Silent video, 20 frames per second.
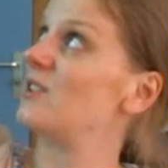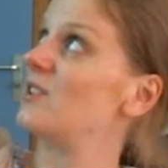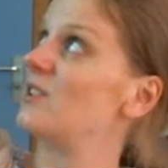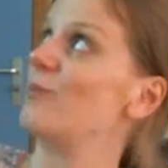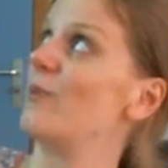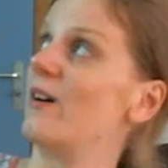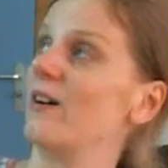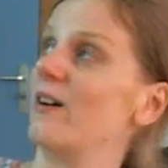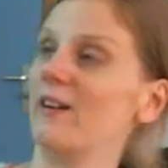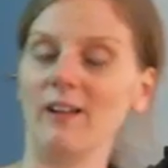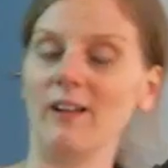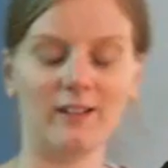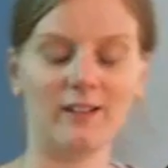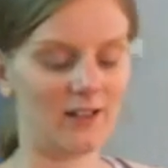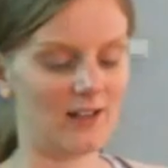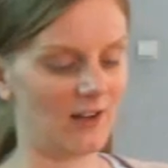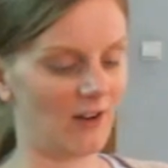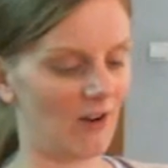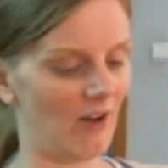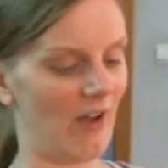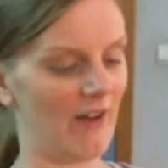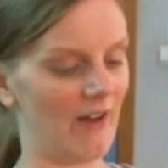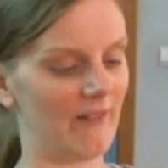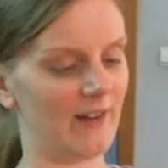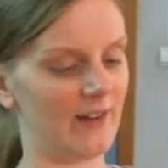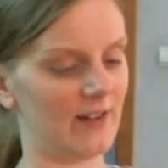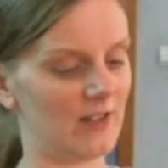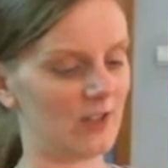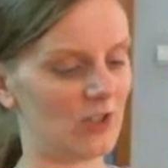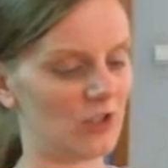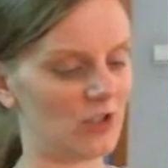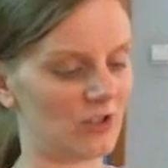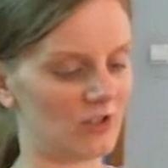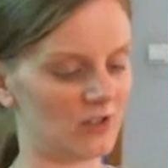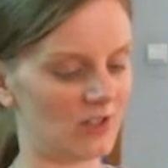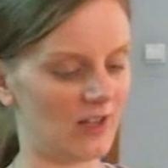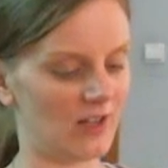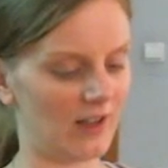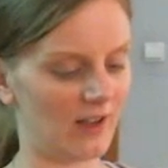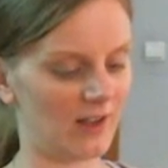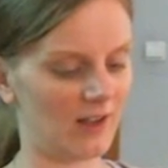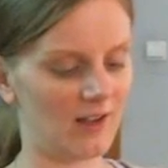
model, and then you have additions like